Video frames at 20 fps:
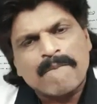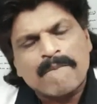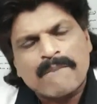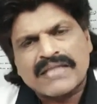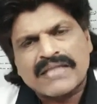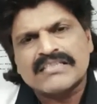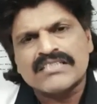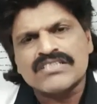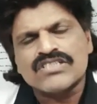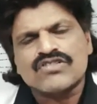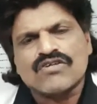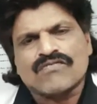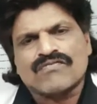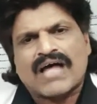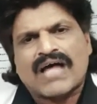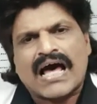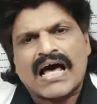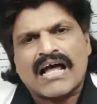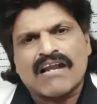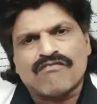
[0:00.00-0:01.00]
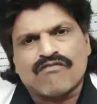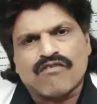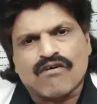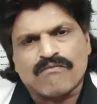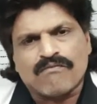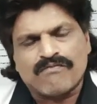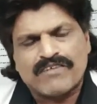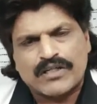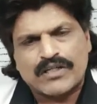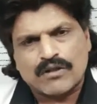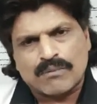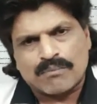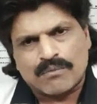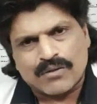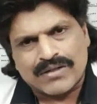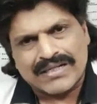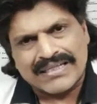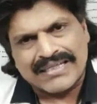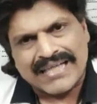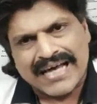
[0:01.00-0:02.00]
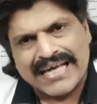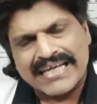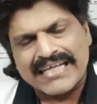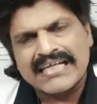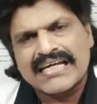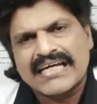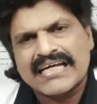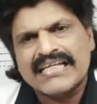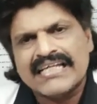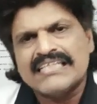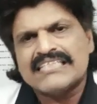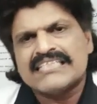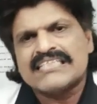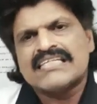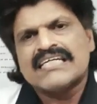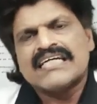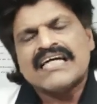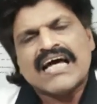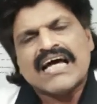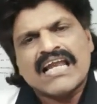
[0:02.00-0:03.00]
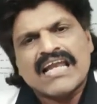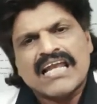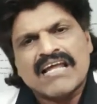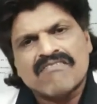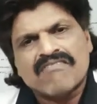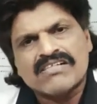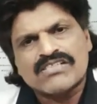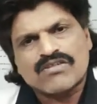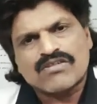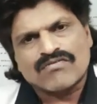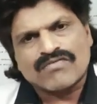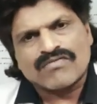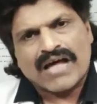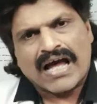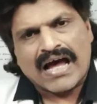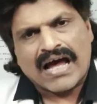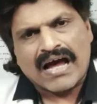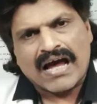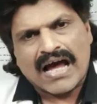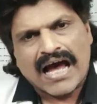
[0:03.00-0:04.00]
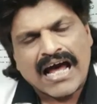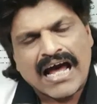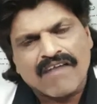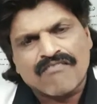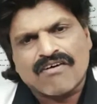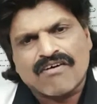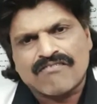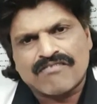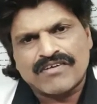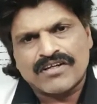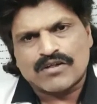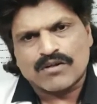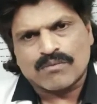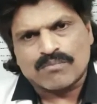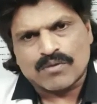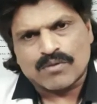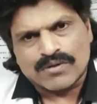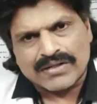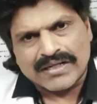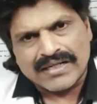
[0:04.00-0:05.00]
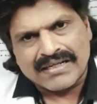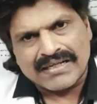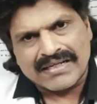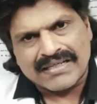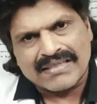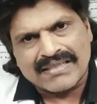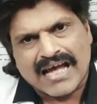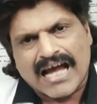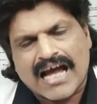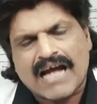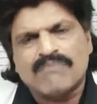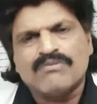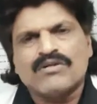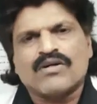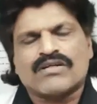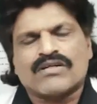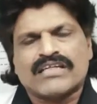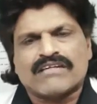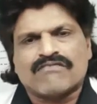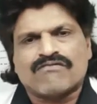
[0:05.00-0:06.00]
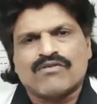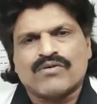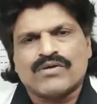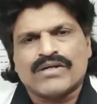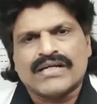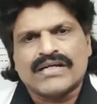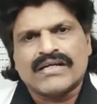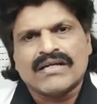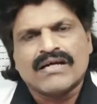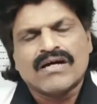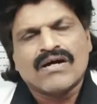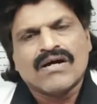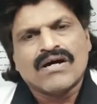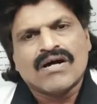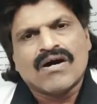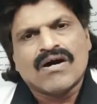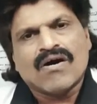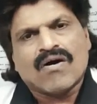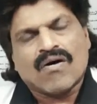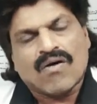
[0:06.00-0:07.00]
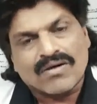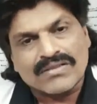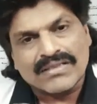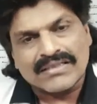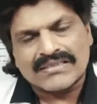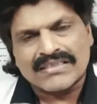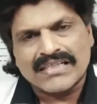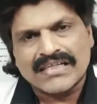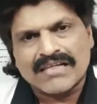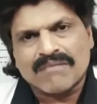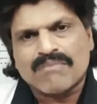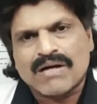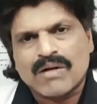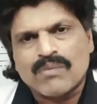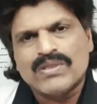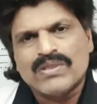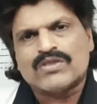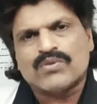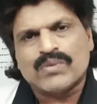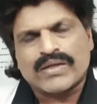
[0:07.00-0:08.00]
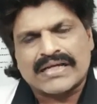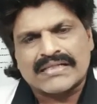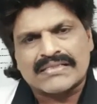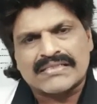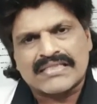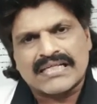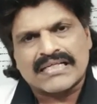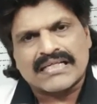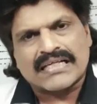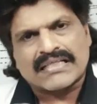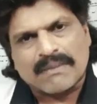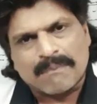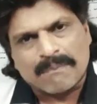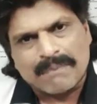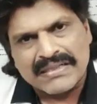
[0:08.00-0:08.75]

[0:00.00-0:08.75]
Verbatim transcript: presence of the alpha fetoprotein, the increased levels of the alpha fetoprotein in the amniotic fluid or the serum by which we can say that the